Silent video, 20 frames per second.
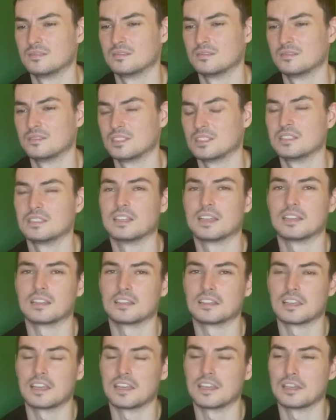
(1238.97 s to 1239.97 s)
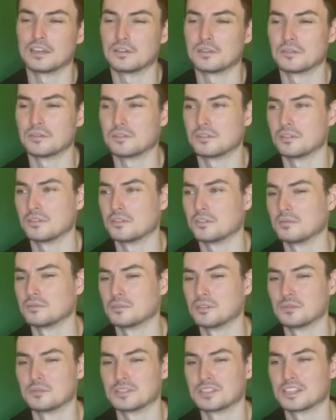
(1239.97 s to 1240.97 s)
And KO. I want
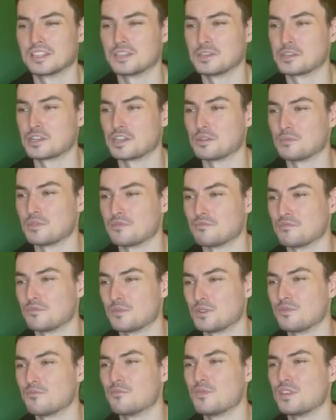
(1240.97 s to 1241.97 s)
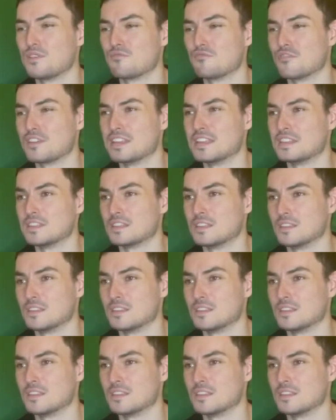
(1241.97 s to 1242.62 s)
to glaciate with reason.